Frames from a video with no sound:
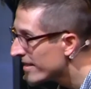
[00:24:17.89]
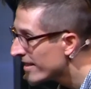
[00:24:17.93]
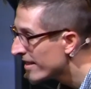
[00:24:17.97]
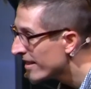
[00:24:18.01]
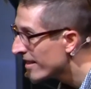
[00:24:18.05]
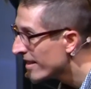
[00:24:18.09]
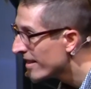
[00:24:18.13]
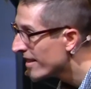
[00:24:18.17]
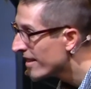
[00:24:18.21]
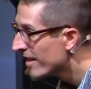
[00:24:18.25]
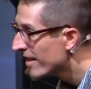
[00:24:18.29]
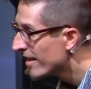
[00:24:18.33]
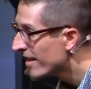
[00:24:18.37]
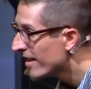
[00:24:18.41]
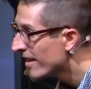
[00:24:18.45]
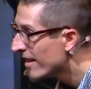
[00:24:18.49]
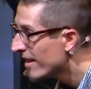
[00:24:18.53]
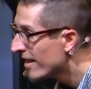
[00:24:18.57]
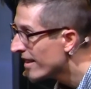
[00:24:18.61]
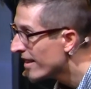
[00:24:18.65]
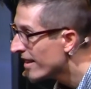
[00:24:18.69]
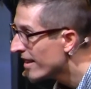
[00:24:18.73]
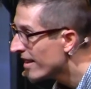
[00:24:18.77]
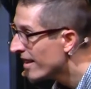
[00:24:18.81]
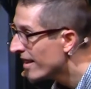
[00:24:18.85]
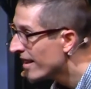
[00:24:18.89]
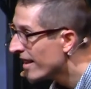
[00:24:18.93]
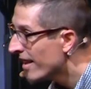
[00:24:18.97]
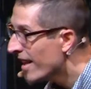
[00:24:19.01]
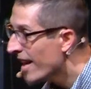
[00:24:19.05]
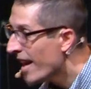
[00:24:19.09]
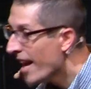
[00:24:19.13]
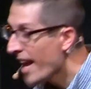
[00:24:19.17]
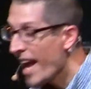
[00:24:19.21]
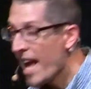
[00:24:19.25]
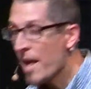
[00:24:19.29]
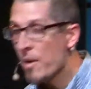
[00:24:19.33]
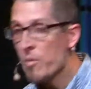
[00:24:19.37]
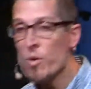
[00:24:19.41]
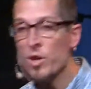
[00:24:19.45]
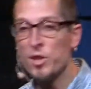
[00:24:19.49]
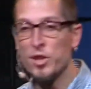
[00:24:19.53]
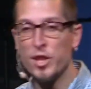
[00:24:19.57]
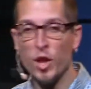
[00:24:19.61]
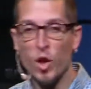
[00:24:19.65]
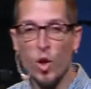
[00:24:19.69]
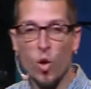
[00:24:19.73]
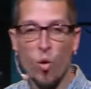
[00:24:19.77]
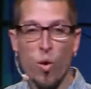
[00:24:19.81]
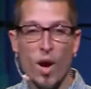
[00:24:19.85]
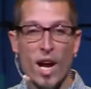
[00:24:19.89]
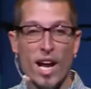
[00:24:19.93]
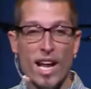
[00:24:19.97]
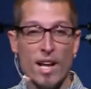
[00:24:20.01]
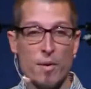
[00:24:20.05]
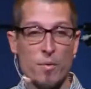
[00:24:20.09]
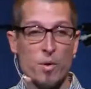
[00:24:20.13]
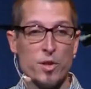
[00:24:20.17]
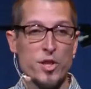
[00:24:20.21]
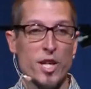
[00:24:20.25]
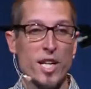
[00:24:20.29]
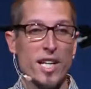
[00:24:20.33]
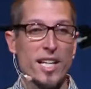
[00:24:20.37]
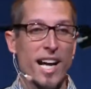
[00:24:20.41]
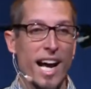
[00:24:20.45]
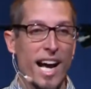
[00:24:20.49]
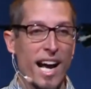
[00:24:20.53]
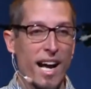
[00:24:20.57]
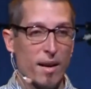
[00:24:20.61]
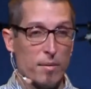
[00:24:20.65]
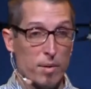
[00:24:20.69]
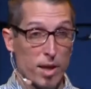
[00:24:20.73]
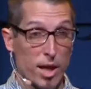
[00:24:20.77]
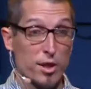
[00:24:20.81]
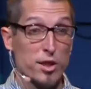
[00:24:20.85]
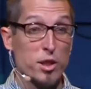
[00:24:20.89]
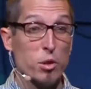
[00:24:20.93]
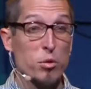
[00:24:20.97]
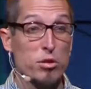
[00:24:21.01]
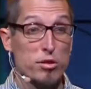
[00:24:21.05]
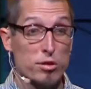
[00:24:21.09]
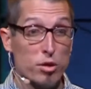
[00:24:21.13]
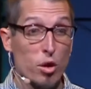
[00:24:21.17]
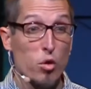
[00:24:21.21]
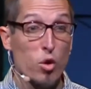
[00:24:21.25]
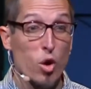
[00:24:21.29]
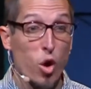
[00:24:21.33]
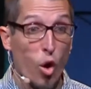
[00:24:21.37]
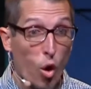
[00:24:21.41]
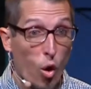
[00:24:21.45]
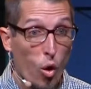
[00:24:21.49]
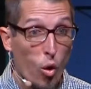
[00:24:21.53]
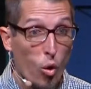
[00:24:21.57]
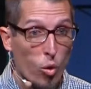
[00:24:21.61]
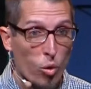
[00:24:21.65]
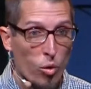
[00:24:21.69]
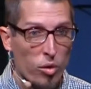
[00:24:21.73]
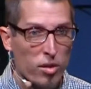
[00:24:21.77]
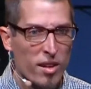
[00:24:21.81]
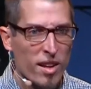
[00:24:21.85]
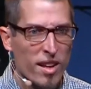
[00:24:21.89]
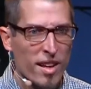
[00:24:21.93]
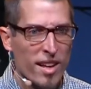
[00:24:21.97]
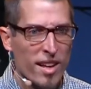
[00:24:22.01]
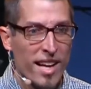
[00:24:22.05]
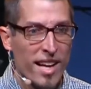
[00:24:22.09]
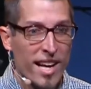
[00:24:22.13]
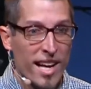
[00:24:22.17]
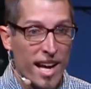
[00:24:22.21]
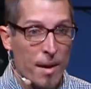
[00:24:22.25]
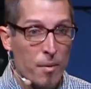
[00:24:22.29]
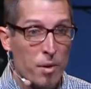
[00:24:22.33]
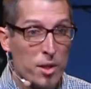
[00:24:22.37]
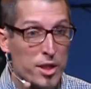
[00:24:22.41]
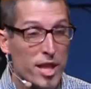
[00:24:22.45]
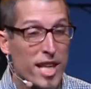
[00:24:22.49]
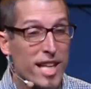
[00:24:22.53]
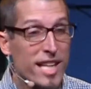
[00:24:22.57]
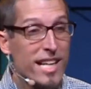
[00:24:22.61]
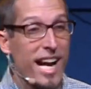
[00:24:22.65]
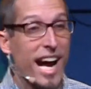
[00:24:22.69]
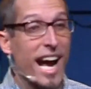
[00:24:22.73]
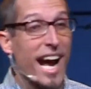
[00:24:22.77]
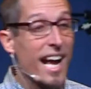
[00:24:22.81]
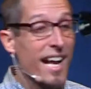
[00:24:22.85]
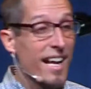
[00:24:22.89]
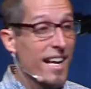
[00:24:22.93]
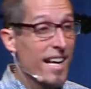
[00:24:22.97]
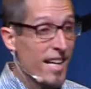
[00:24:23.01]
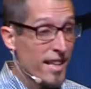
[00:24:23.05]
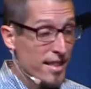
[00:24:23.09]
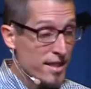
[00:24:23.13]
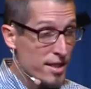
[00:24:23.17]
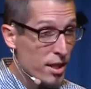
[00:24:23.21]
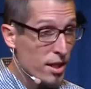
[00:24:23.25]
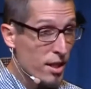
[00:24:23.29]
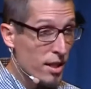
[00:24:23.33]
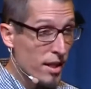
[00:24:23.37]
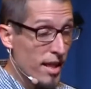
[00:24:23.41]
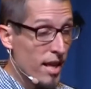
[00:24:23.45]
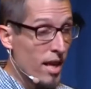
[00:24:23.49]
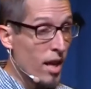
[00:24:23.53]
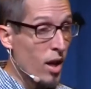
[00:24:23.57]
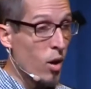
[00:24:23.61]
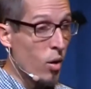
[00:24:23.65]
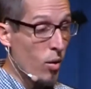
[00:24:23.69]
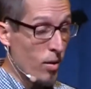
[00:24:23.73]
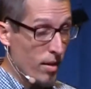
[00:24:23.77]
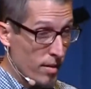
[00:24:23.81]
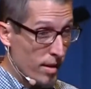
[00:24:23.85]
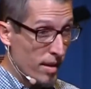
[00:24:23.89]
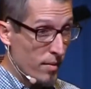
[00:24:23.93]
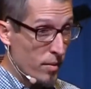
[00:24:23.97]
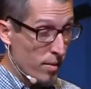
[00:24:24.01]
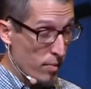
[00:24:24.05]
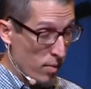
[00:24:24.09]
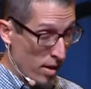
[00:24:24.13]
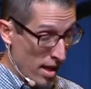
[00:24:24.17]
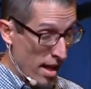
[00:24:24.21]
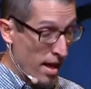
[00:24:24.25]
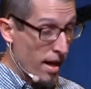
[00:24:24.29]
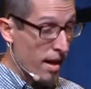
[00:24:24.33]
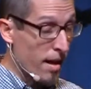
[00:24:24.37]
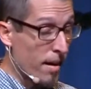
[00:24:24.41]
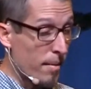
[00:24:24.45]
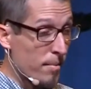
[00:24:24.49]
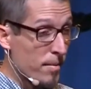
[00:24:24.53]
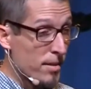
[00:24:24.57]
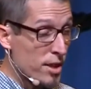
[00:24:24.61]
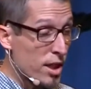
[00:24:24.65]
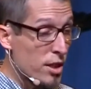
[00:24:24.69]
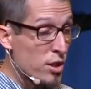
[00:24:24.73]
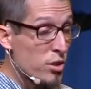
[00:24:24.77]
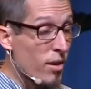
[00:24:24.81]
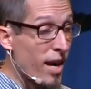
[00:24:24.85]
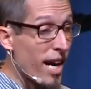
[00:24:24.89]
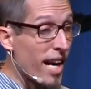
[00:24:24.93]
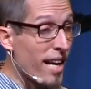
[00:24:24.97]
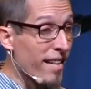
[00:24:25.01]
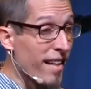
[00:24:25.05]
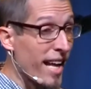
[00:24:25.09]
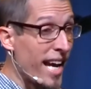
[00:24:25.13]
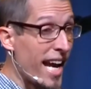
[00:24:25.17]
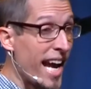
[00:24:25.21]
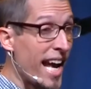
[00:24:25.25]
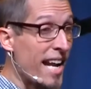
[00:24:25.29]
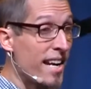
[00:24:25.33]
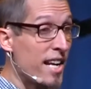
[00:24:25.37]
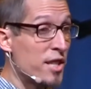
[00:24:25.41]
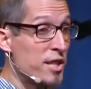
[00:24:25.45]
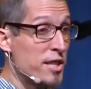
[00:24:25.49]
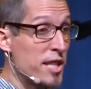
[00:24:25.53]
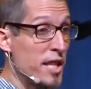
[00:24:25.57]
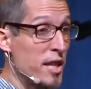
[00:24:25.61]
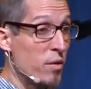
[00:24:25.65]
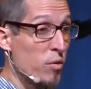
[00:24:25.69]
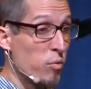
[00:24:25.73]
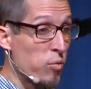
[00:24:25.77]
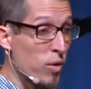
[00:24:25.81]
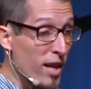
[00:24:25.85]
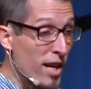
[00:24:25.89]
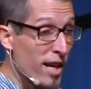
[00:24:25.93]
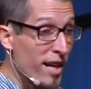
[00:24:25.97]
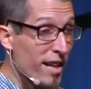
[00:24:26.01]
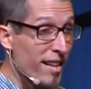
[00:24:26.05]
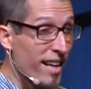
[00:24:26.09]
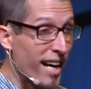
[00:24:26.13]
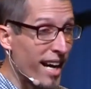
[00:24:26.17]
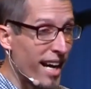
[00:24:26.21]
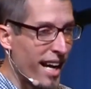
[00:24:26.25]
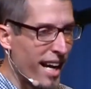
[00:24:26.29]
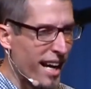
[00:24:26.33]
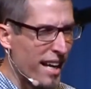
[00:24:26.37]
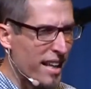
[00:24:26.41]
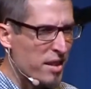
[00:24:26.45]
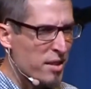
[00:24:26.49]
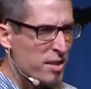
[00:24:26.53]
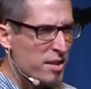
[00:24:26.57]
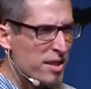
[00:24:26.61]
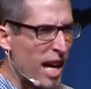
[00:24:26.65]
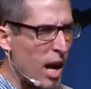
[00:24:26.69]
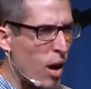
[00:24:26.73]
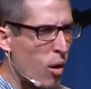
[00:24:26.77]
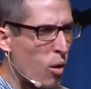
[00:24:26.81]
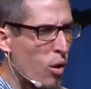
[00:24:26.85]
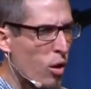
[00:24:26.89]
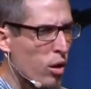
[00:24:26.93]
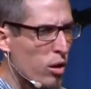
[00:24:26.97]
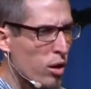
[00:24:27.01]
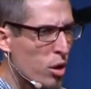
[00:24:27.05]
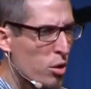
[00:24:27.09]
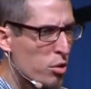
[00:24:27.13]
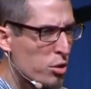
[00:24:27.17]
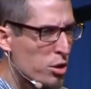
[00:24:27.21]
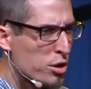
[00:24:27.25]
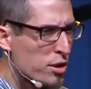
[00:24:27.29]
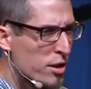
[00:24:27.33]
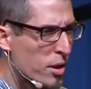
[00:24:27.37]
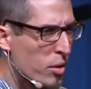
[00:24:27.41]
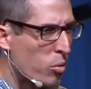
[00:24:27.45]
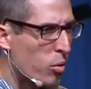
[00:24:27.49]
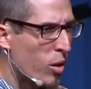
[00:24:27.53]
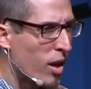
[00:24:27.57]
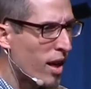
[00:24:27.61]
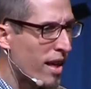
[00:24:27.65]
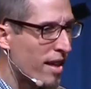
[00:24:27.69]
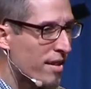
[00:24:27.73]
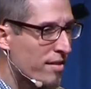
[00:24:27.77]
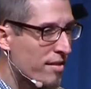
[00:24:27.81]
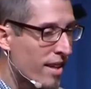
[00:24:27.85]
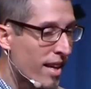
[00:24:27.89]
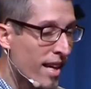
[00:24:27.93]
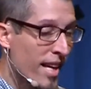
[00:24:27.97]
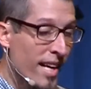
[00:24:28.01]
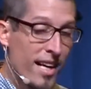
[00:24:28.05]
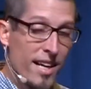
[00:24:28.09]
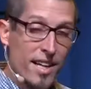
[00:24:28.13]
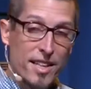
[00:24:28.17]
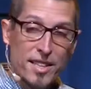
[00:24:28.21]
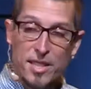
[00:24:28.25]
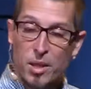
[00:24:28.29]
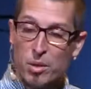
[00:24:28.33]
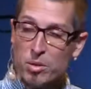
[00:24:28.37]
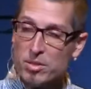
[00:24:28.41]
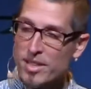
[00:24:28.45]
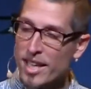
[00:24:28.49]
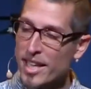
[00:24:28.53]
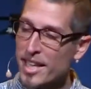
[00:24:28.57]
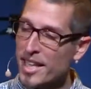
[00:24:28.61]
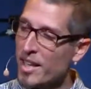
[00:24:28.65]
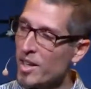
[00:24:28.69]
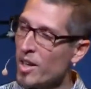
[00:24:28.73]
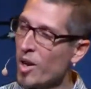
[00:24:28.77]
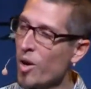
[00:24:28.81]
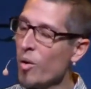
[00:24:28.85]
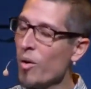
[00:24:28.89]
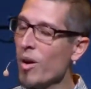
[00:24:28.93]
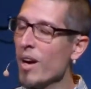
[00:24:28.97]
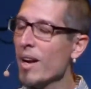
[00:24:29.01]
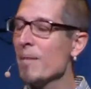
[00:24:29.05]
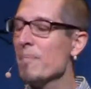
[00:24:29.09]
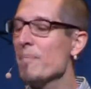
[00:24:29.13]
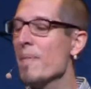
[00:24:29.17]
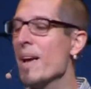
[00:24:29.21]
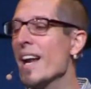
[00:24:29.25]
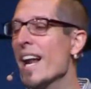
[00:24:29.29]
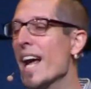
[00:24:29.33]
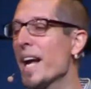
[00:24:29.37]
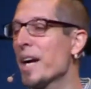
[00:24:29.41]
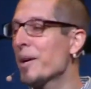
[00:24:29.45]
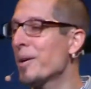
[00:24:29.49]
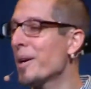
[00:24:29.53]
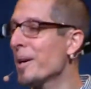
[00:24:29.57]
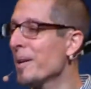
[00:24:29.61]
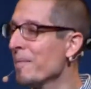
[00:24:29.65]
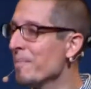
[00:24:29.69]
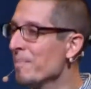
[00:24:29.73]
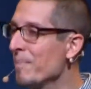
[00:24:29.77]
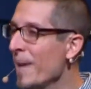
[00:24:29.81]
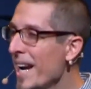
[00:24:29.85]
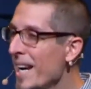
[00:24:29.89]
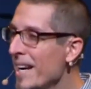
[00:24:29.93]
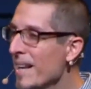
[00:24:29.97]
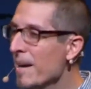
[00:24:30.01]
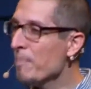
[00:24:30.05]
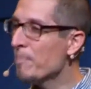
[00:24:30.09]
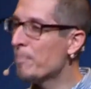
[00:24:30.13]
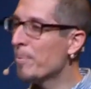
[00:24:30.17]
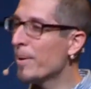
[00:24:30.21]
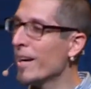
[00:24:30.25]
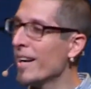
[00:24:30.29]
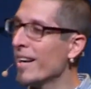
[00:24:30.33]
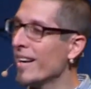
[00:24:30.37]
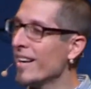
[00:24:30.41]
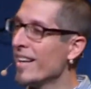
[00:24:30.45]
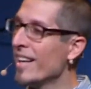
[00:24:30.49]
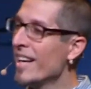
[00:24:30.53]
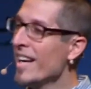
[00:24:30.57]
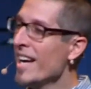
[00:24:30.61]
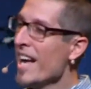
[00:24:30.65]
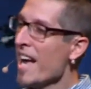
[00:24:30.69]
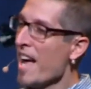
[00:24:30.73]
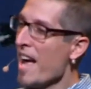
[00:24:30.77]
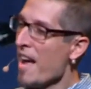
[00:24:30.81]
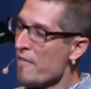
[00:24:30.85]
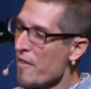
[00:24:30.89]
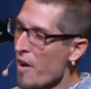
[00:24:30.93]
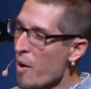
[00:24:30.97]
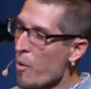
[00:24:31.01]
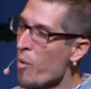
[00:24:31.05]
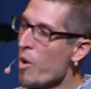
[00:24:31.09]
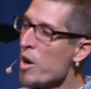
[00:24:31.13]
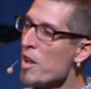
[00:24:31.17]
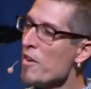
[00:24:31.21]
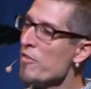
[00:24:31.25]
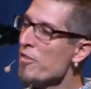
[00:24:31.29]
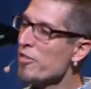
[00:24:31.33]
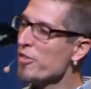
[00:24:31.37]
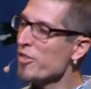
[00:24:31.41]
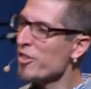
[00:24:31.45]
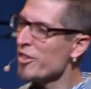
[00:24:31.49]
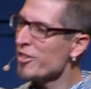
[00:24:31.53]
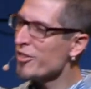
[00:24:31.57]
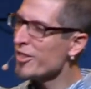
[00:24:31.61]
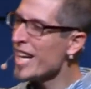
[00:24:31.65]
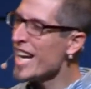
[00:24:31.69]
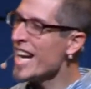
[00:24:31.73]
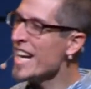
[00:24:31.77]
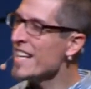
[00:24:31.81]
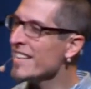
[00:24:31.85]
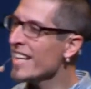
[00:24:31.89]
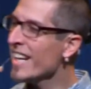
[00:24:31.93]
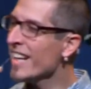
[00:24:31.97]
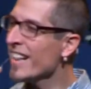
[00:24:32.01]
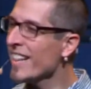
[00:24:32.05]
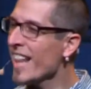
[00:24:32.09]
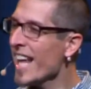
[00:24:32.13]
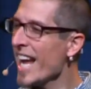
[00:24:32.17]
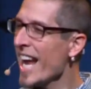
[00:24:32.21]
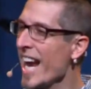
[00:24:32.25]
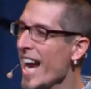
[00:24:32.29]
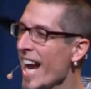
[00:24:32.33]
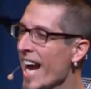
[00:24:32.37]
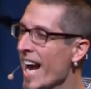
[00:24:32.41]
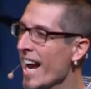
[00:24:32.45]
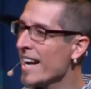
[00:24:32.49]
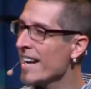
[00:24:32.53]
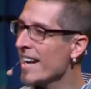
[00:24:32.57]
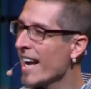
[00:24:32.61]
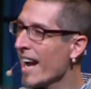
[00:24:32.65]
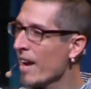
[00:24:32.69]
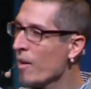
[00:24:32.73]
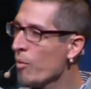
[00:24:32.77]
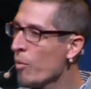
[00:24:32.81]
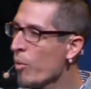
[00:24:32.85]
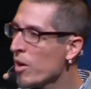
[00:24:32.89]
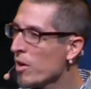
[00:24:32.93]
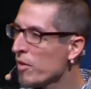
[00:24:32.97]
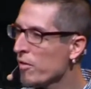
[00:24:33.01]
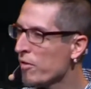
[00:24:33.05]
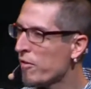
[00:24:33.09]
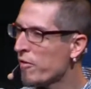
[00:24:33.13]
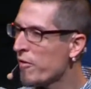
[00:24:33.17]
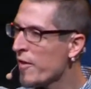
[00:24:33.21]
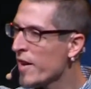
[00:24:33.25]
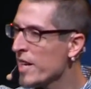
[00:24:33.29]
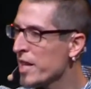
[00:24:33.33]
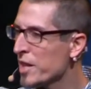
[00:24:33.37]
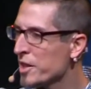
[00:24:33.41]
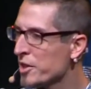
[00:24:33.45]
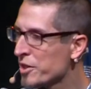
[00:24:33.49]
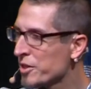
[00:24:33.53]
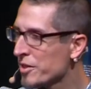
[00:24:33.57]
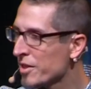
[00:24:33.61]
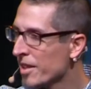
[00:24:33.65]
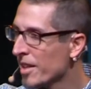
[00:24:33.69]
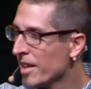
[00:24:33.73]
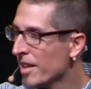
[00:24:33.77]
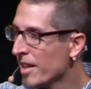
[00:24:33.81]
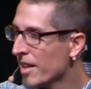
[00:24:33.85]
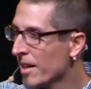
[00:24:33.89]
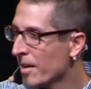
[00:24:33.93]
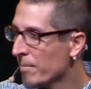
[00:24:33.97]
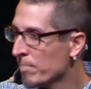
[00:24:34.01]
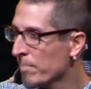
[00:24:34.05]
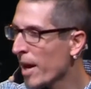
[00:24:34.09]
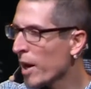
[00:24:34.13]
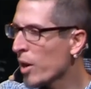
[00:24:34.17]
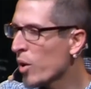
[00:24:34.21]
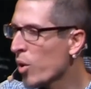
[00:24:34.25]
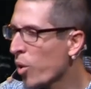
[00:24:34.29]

And when she quit, and when she got, because she was so cold, and when she got to, you know, uh, to dry land and she realized how close she was, she was like, you know what, man, I could have made it, but if I would have seen the land, I would have finished my